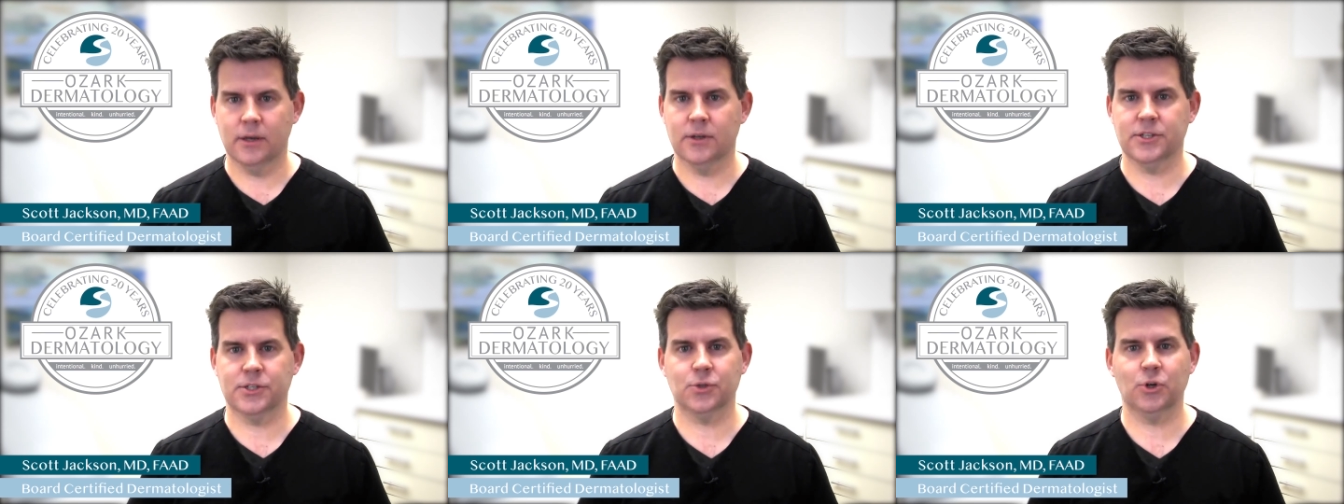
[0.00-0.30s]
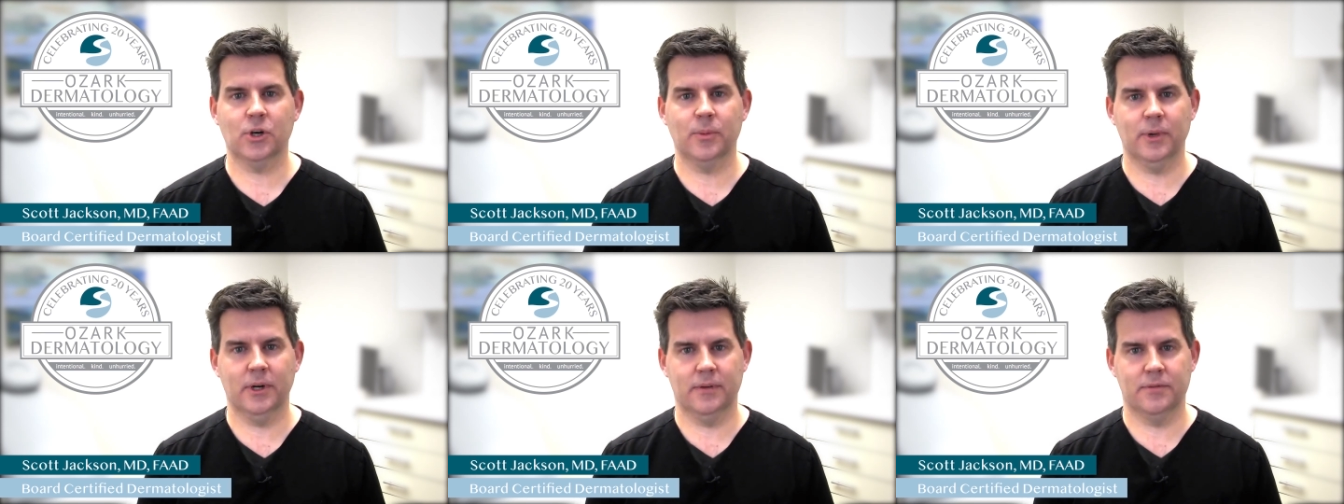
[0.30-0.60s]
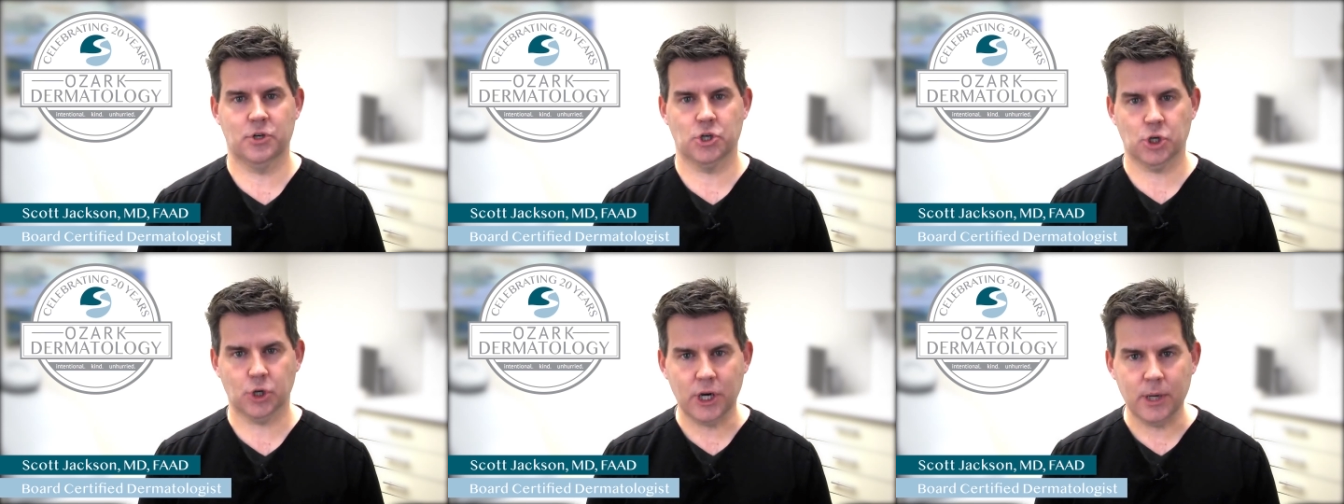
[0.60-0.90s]
assortment of
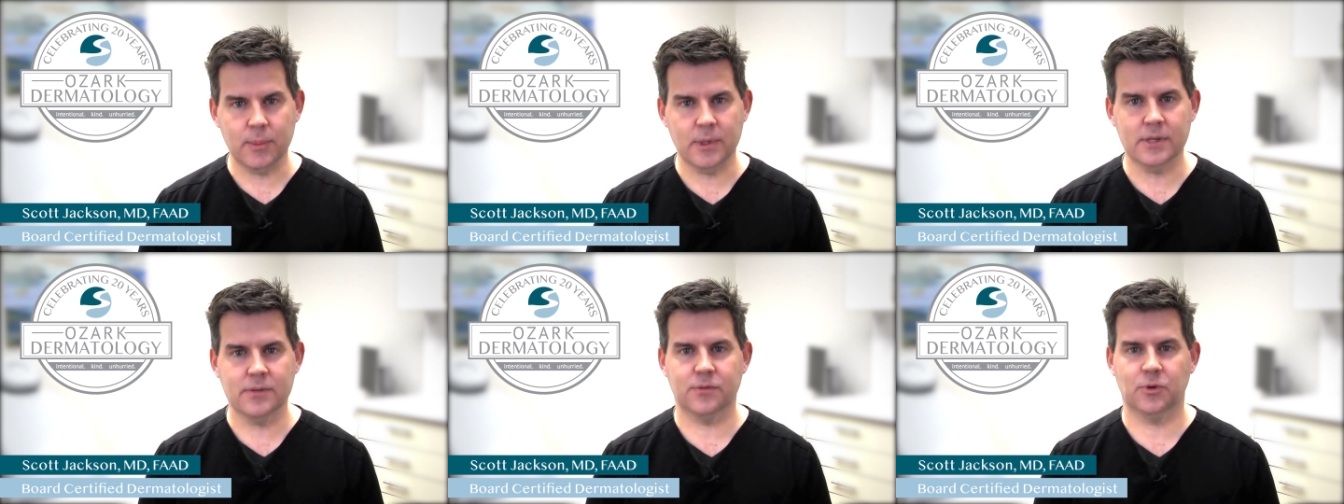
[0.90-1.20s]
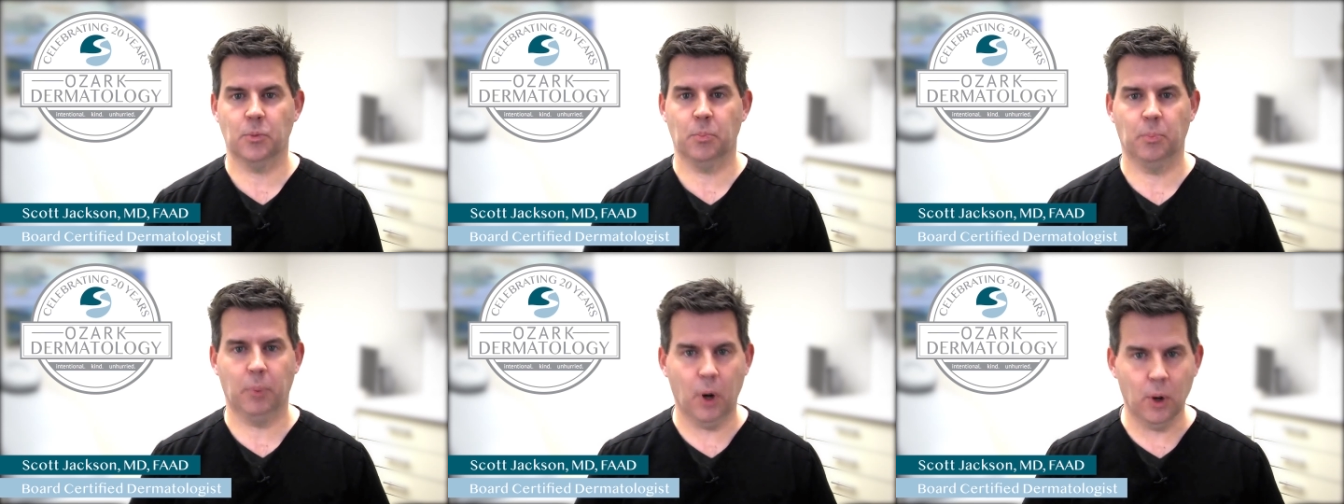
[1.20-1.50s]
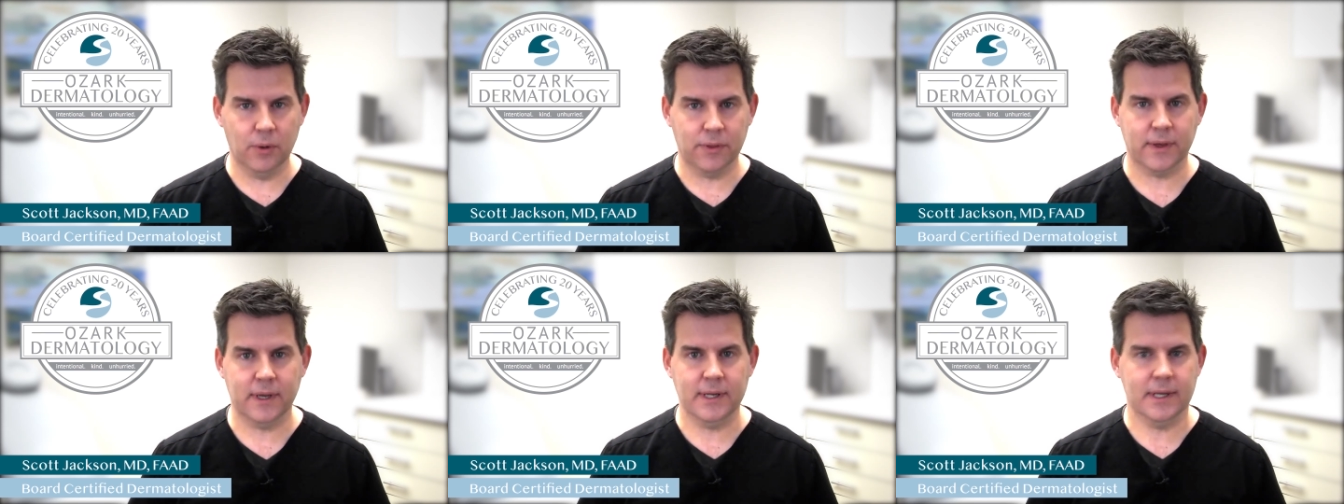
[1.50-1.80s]
treatments for
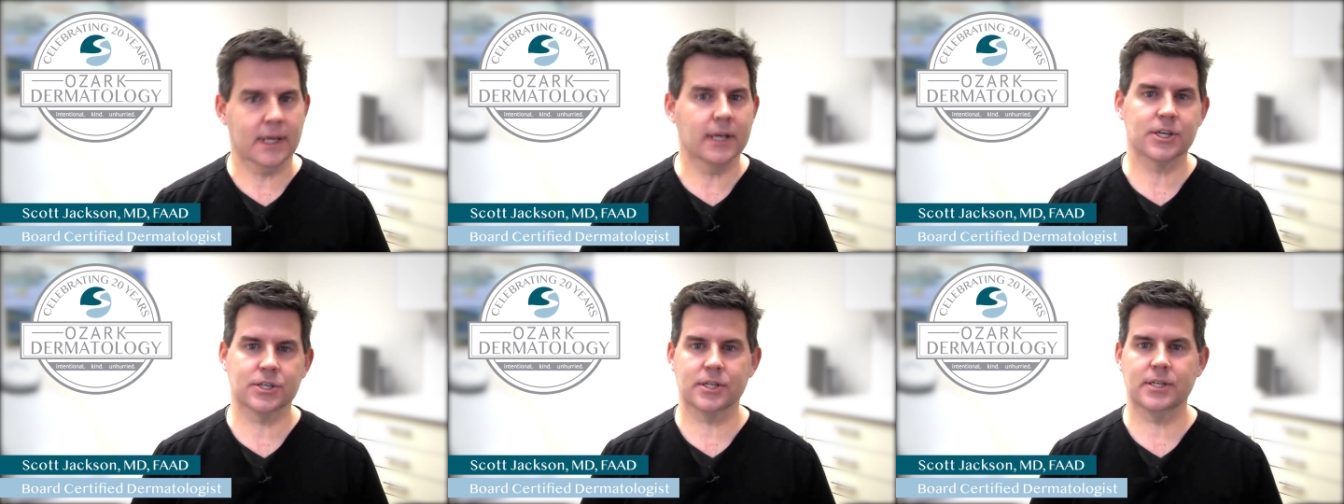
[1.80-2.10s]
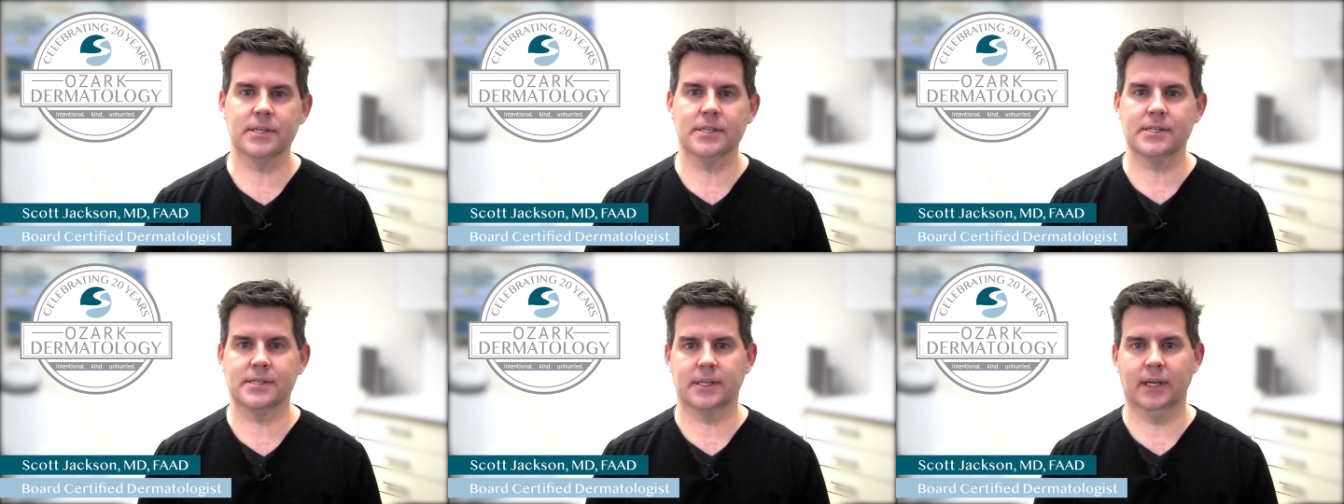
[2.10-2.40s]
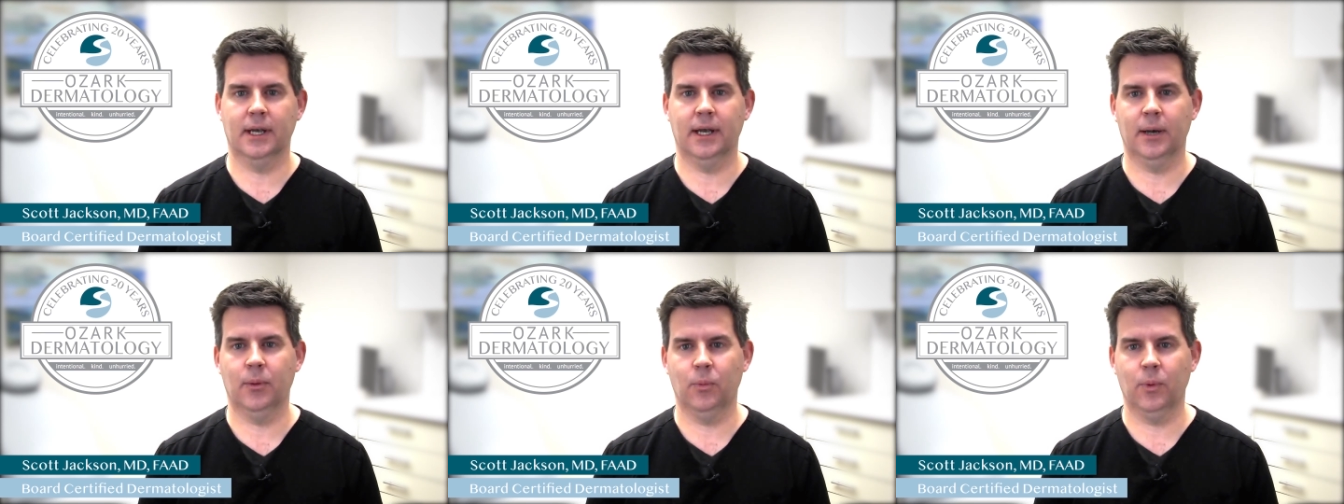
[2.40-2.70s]
both conditions.
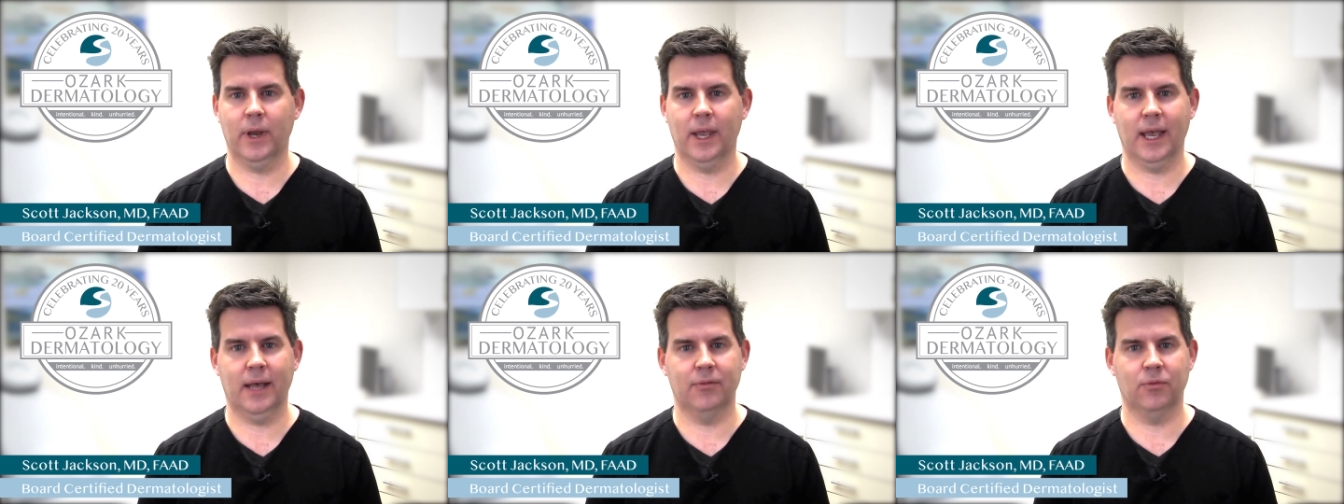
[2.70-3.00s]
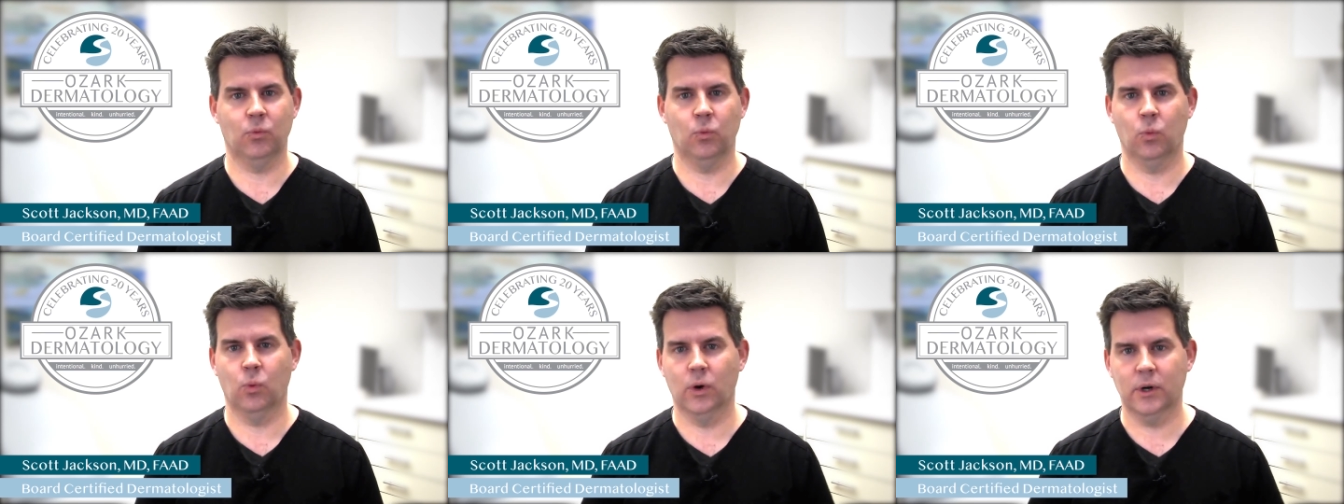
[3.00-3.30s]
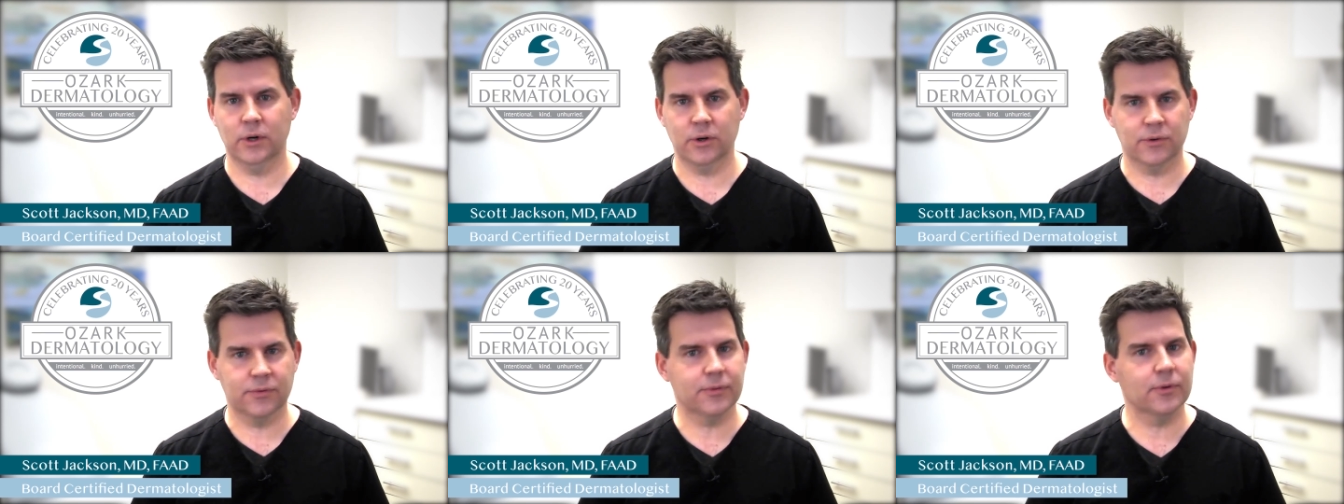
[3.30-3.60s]
We have
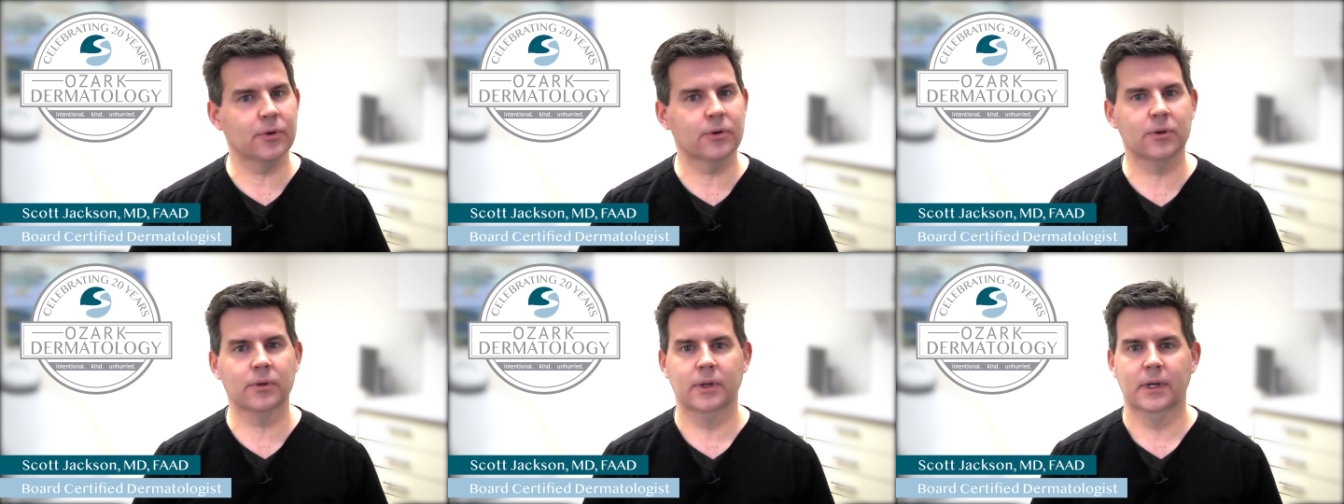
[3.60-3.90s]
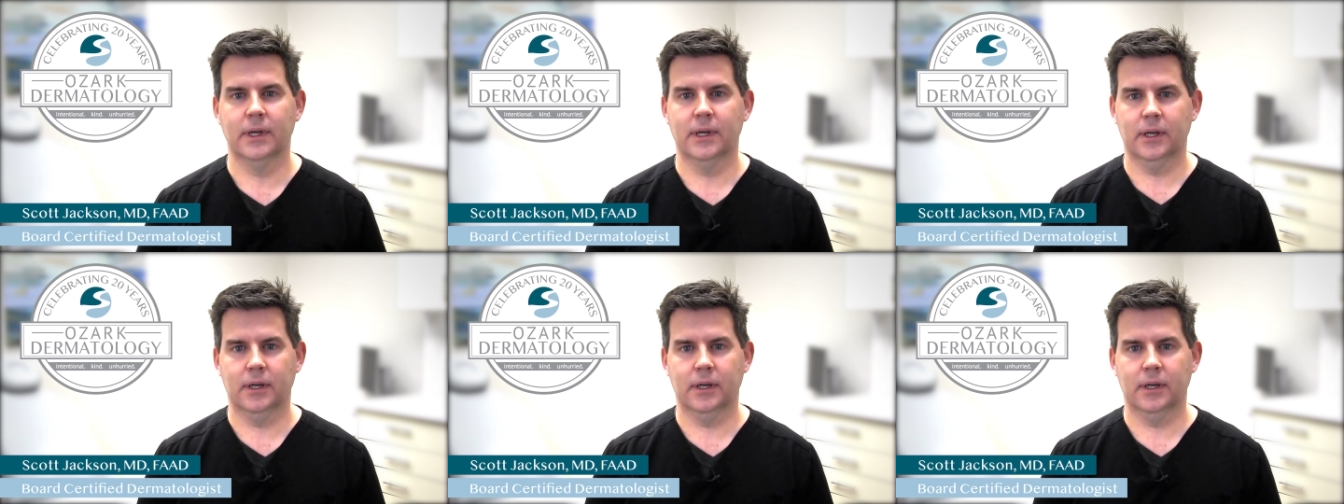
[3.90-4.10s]
wonderful